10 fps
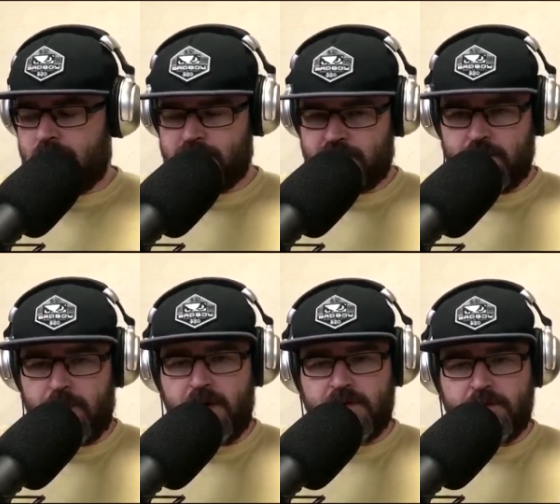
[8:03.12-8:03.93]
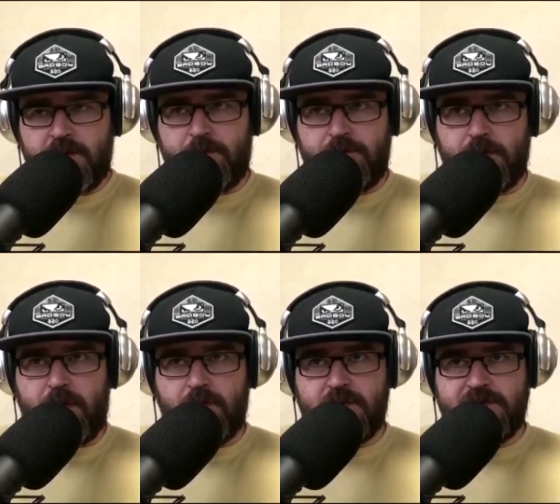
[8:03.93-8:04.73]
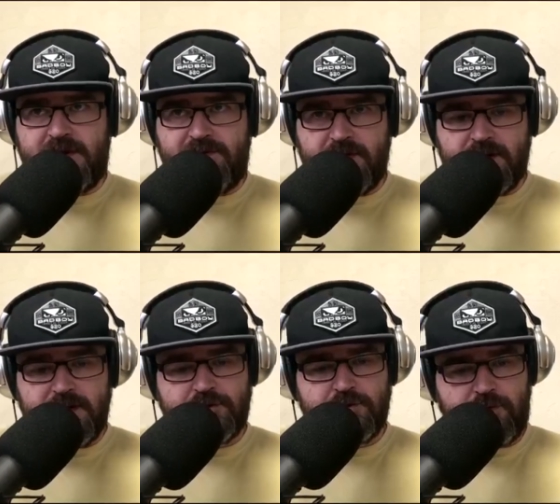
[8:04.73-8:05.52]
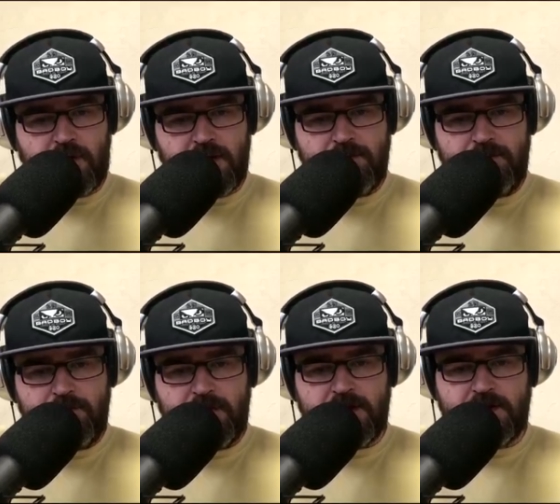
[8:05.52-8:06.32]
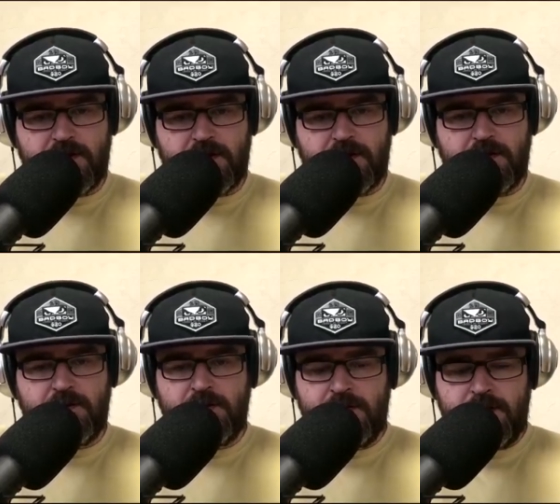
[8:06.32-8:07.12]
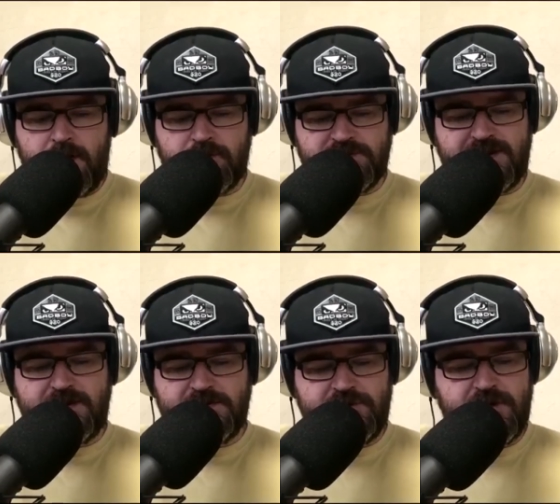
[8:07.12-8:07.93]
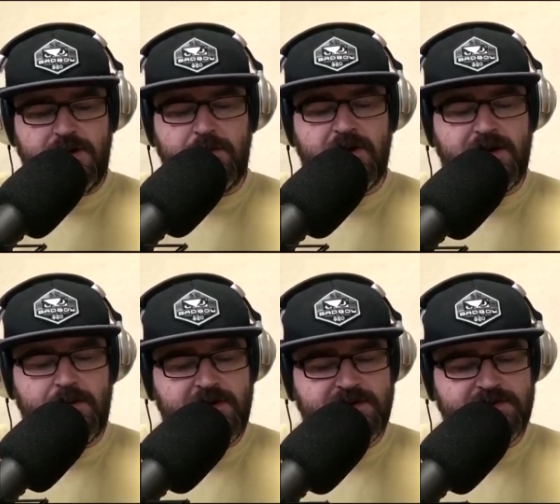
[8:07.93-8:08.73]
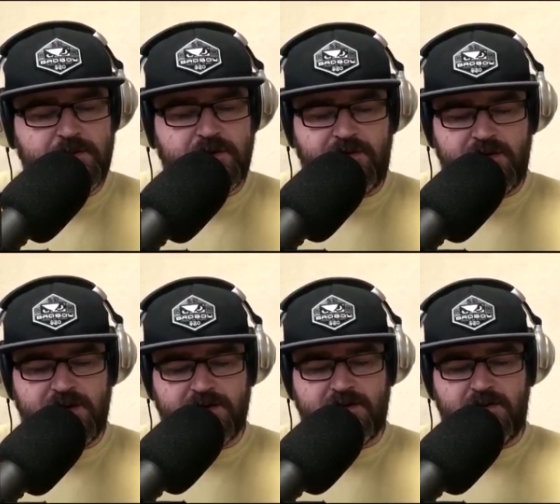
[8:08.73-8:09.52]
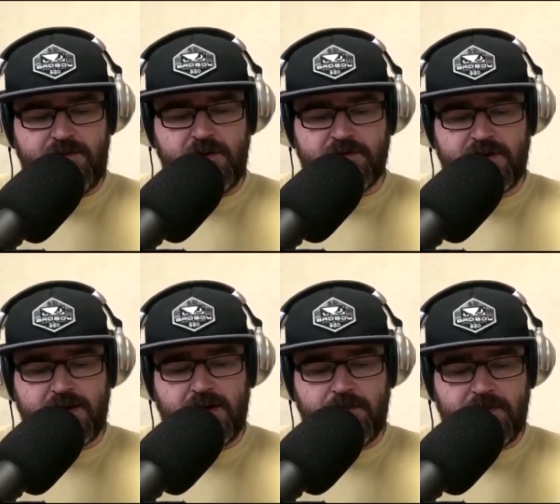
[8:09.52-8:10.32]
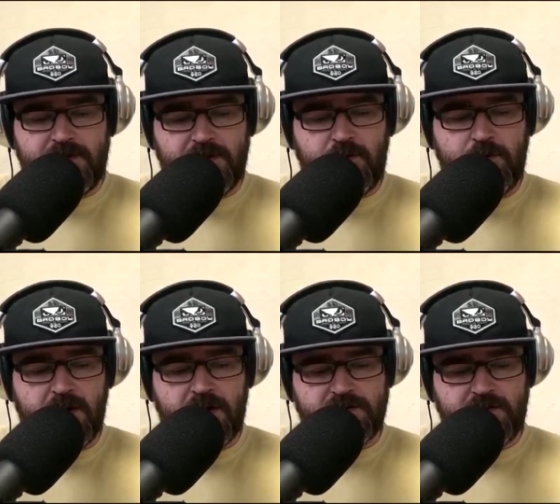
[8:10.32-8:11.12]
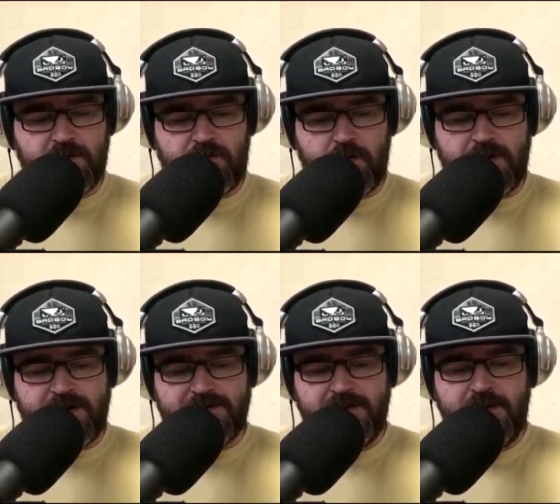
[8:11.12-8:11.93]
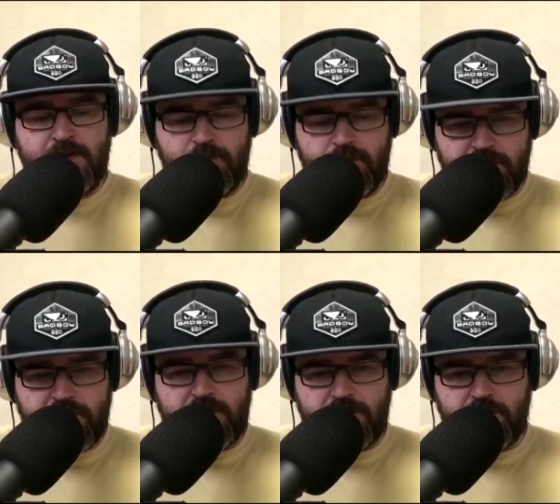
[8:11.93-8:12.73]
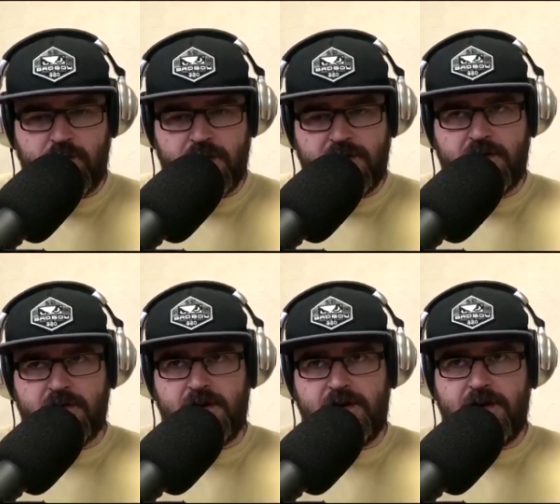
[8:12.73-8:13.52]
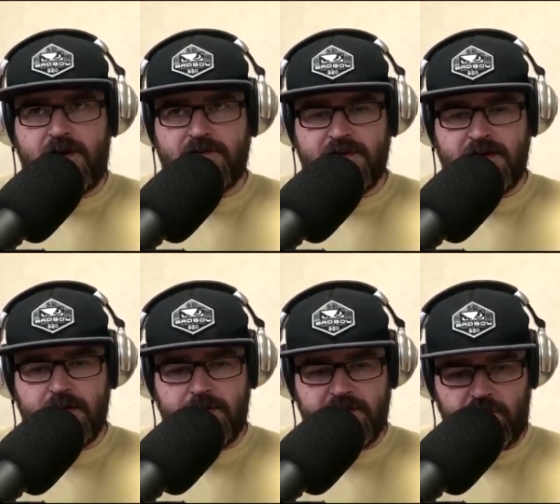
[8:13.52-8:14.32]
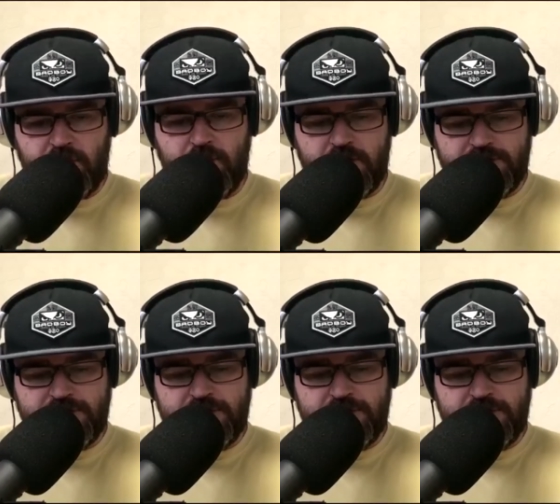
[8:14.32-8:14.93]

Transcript: So the power is definitely an issue for him, and I wouldn't say he's chinny by any means, but if he does get clipped, it could be lights out for Blaydes. But you're right, I think he has a little bit too much.